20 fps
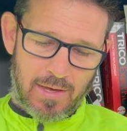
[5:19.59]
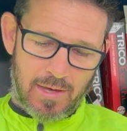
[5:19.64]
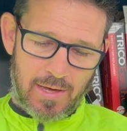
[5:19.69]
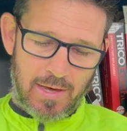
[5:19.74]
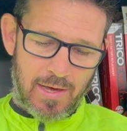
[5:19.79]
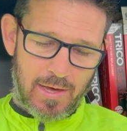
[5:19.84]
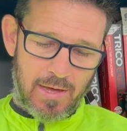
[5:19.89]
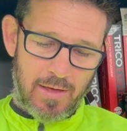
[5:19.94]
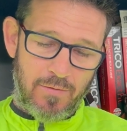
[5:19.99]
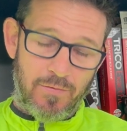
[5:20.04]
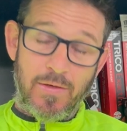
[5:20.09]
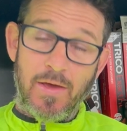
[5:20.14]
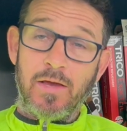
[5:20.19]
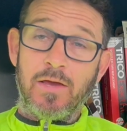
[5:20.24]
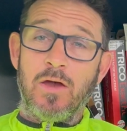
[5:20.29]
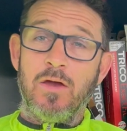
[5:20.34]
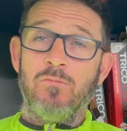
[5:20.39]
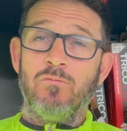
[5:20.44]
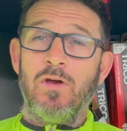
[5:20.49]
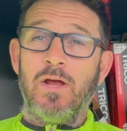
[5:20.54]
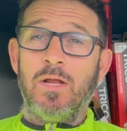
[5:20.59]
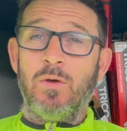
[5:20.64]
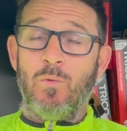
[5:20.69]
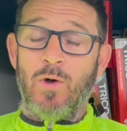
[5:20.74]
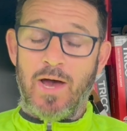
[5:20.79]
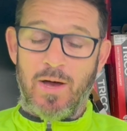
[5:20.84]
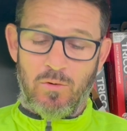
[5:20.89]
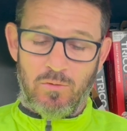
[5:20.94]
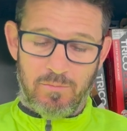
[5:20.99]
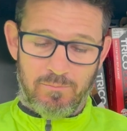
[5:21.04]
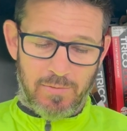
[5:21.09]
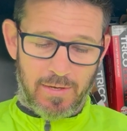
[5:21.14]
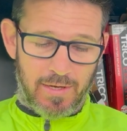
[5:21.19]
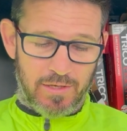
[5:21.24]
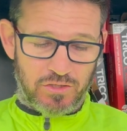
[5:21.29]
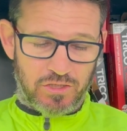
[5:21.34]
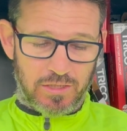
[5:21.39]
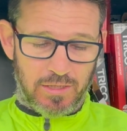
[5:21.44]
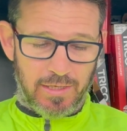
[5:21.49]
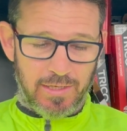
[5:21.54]
They're going really well,
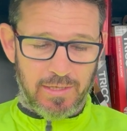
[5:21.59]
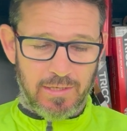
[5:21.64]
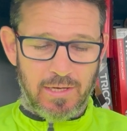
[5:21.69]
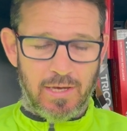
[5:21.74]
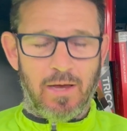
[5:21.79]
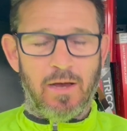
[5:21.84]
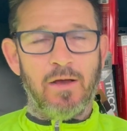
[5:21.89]
actually.